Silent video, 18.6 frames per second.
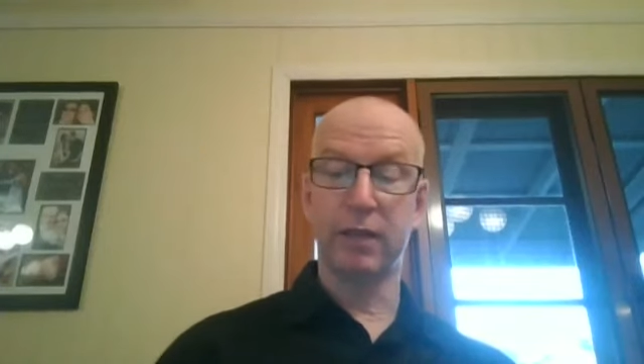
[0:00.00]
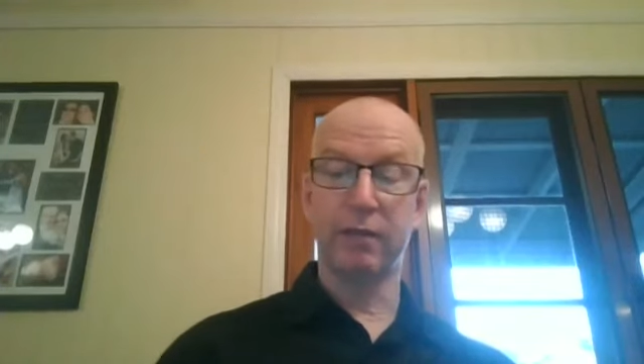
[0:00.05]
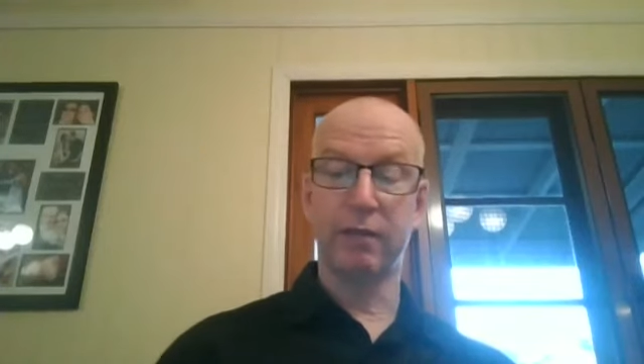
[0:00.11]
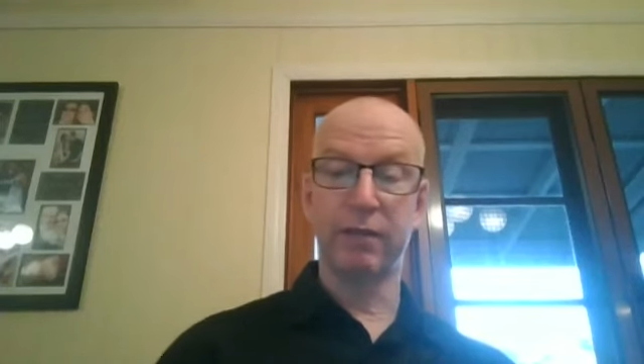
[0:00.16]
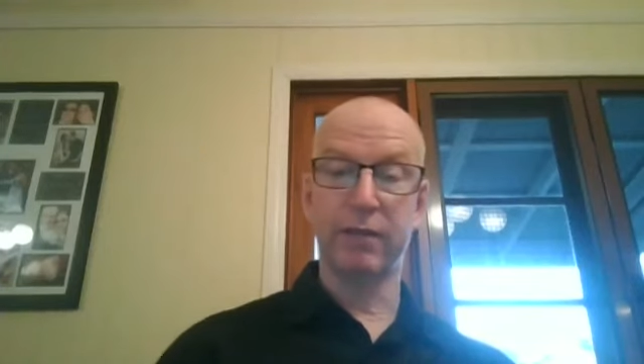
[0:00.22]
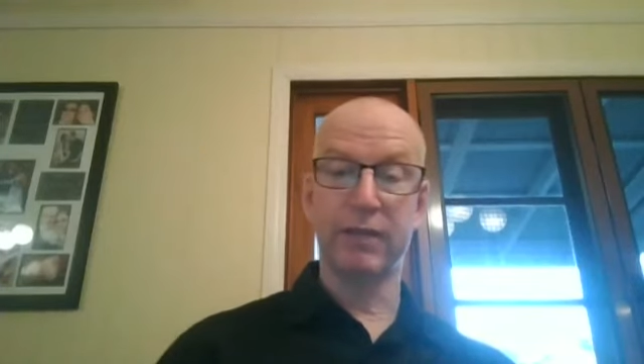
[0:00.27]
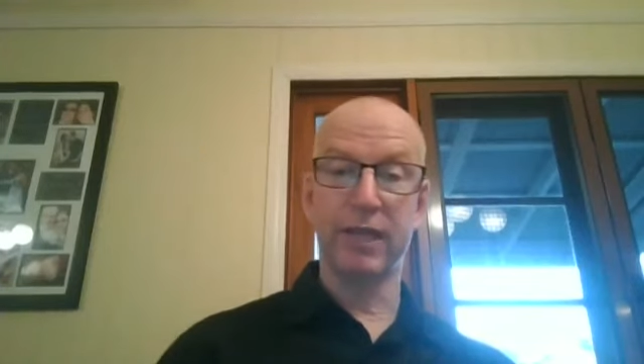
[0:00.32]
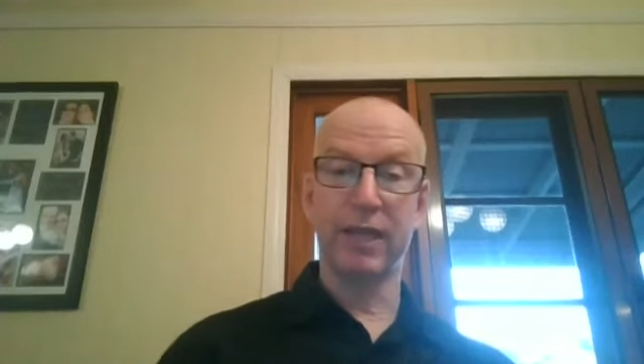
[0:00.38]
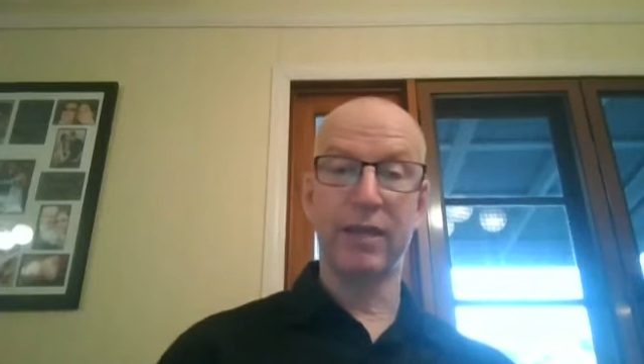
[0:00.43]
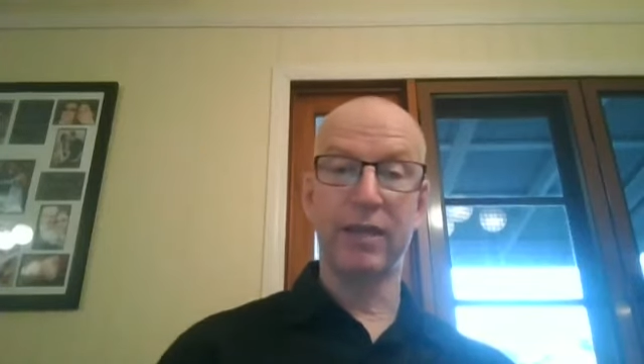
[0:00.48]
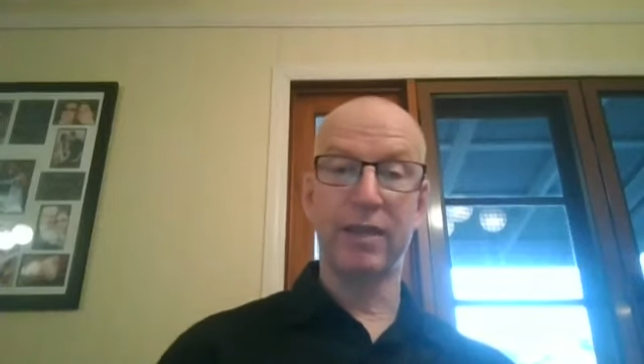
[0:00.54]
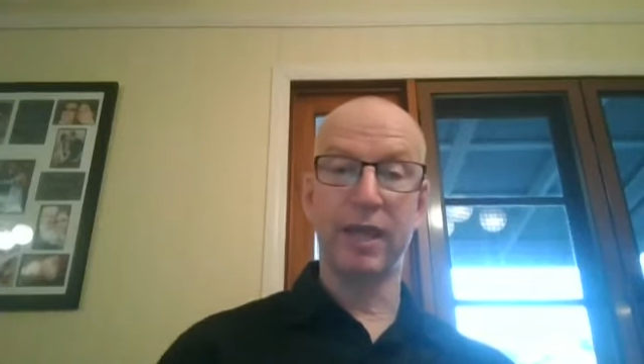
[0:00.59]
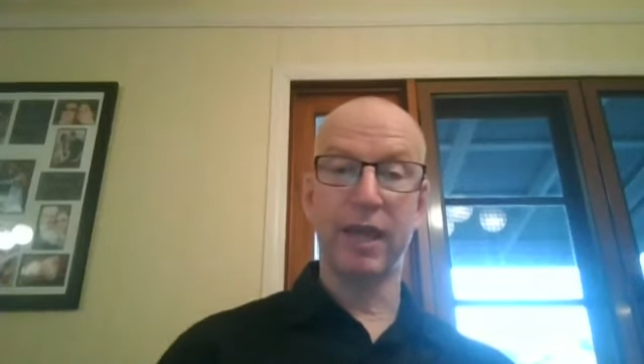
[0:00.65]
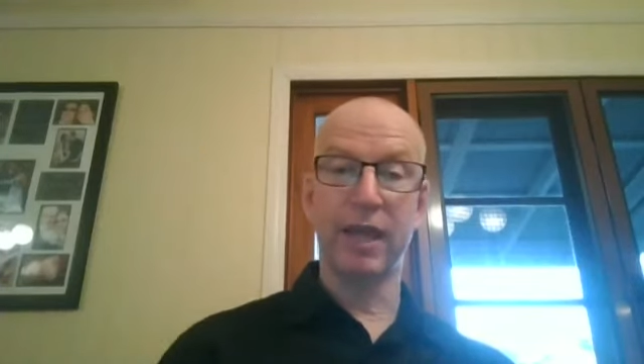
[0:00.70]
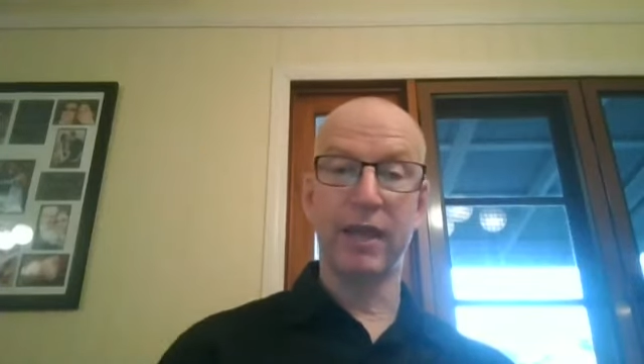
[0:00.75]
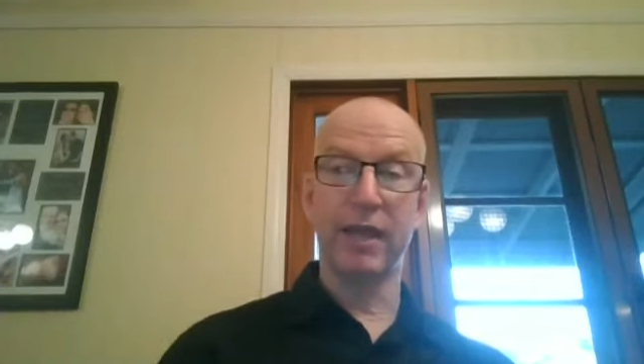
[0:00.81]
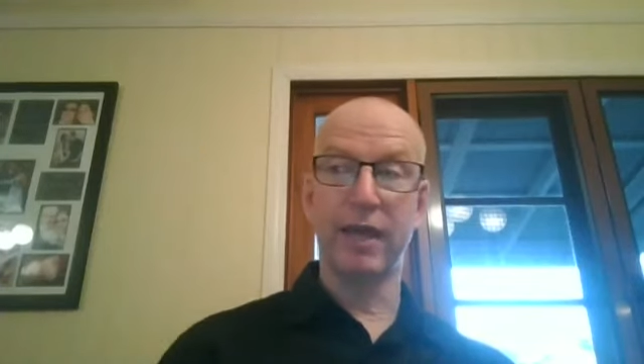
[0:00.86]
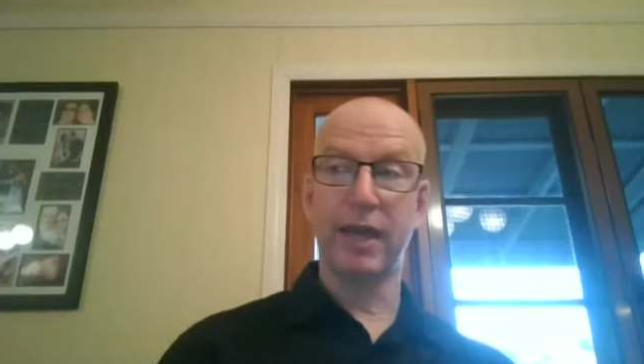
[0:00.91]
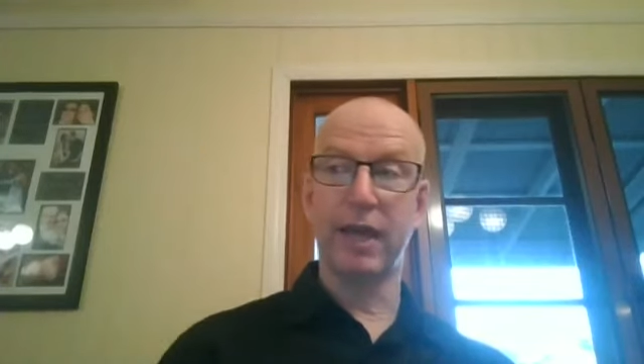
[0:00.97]
if it's in
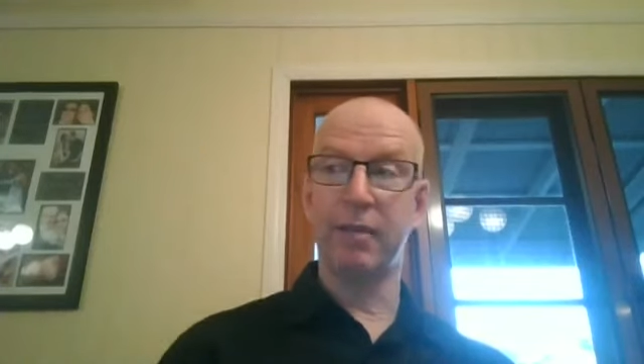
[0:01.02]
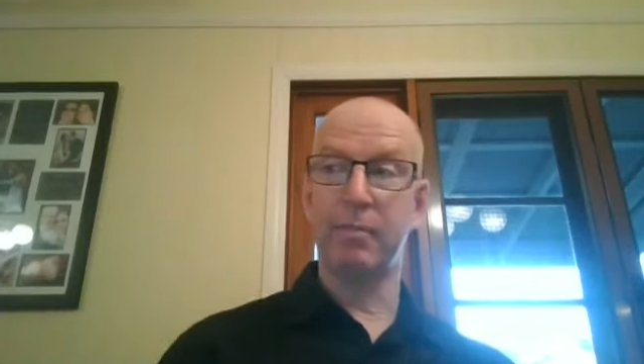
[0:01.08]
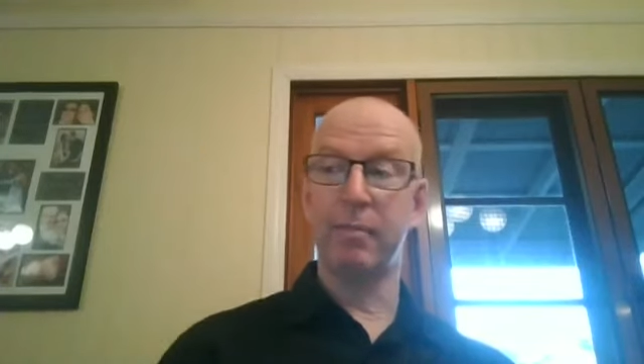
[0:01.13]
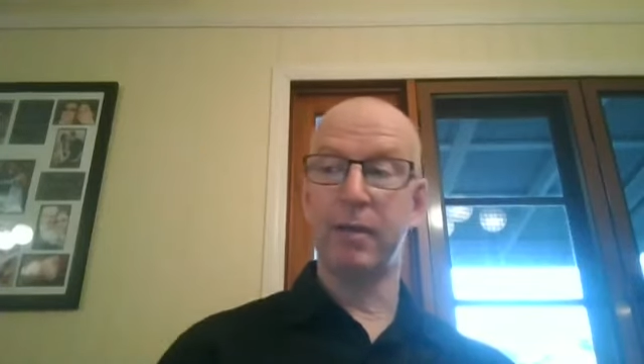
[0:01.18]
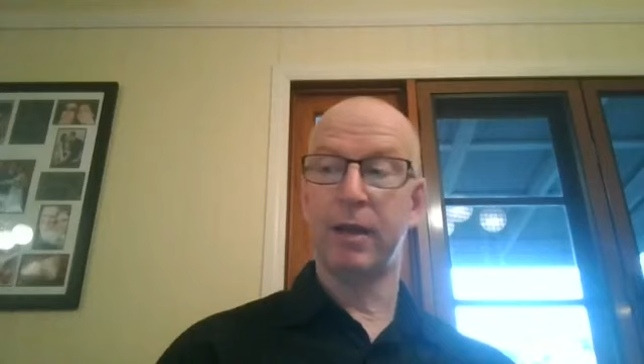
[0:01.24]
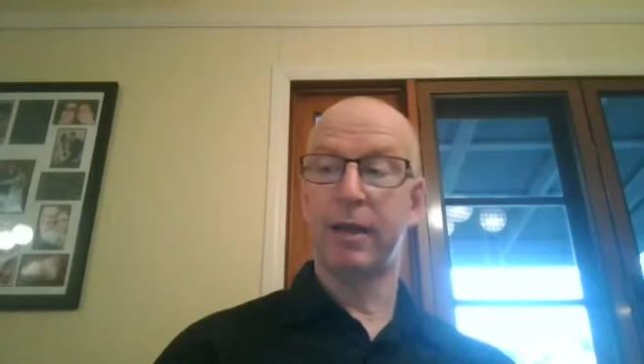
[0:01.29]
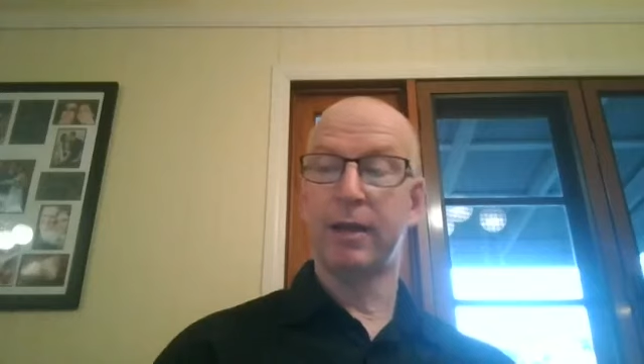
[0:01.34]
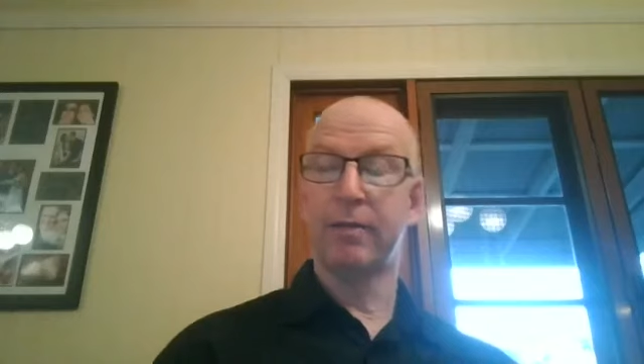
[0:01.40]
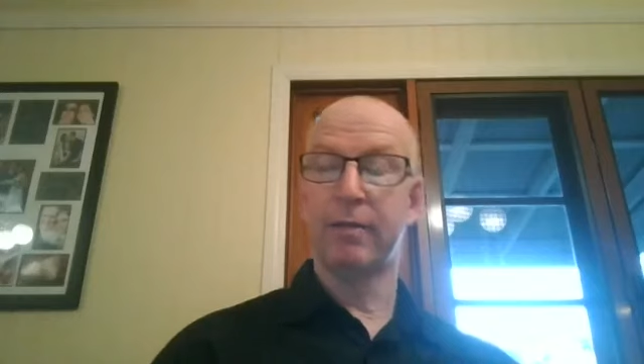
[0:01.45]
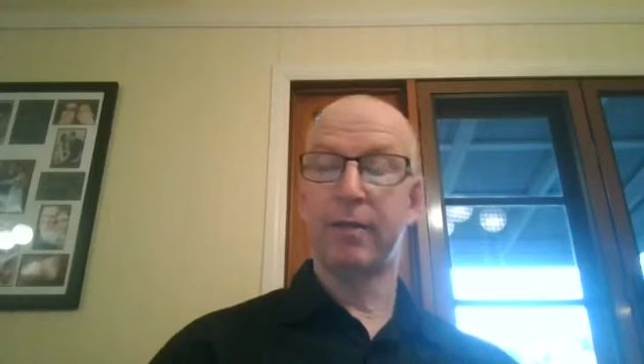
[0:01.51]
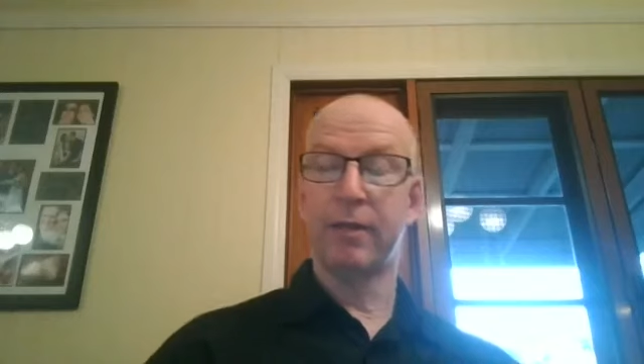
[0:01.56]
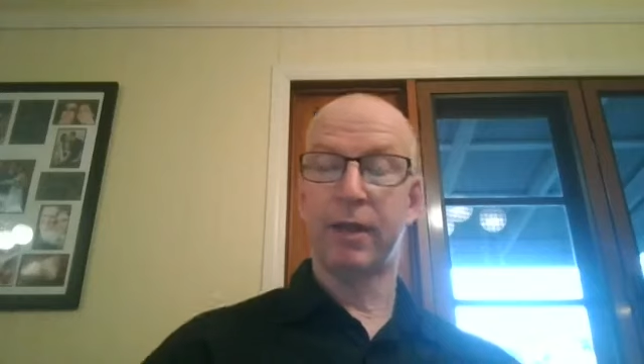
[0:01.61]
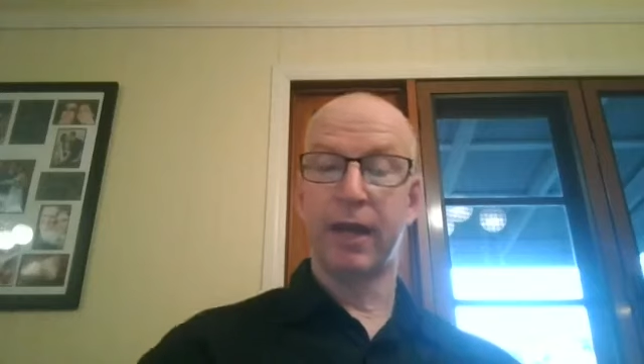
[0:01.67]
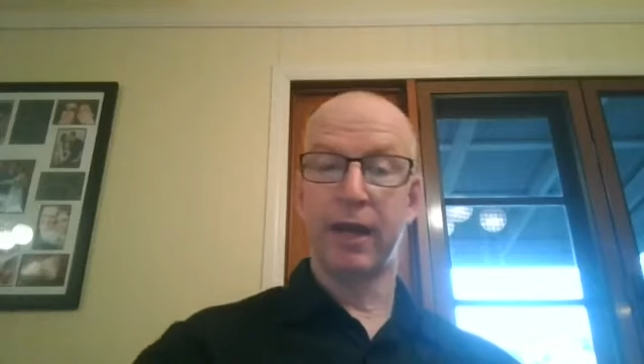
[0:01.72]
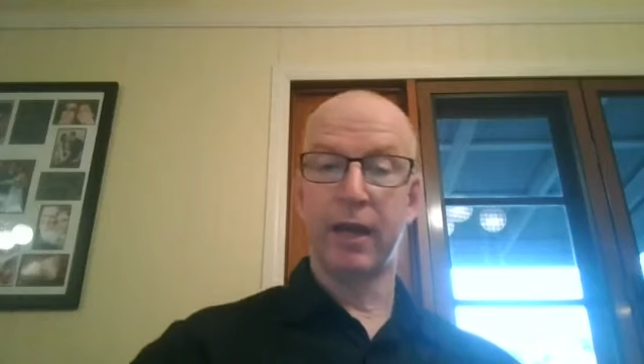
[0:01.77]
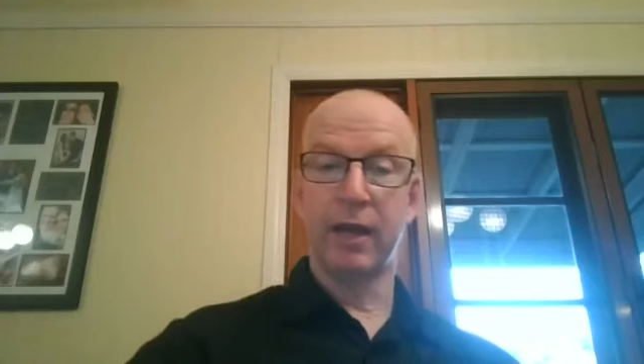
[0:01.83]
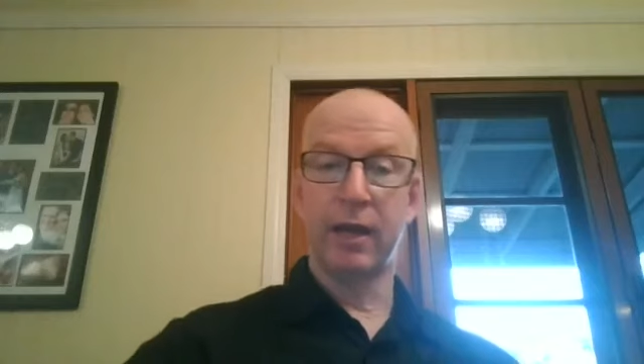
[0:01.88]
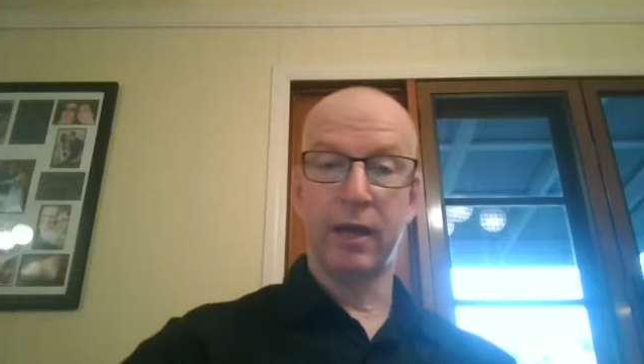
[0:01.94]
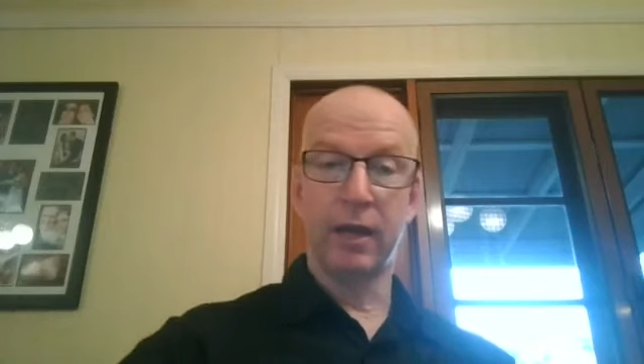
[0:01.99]
their name,
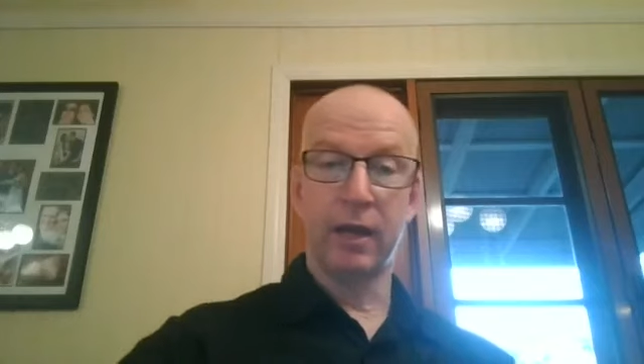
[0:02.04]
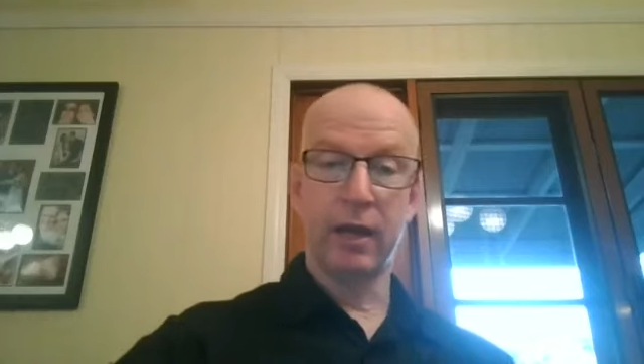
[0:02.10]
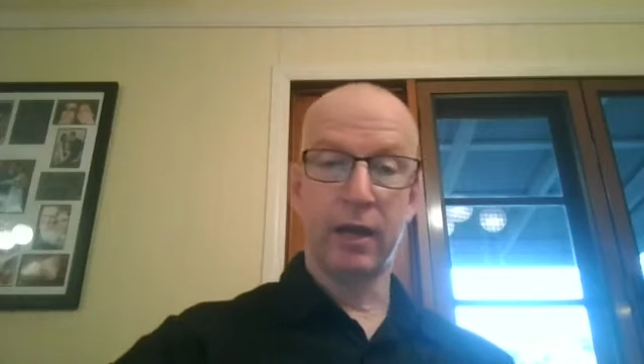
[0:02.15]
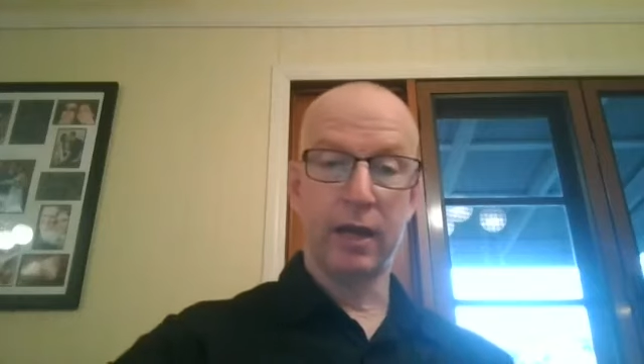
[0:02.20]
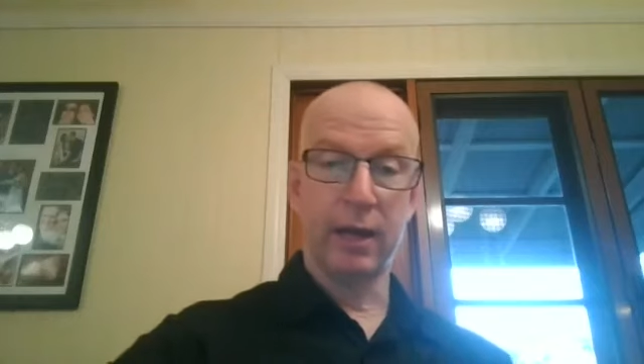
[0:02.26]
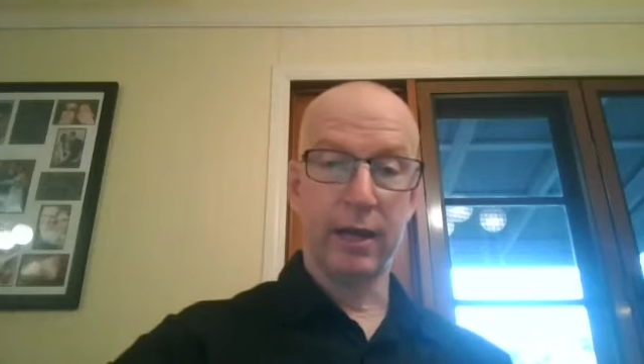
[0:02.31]
then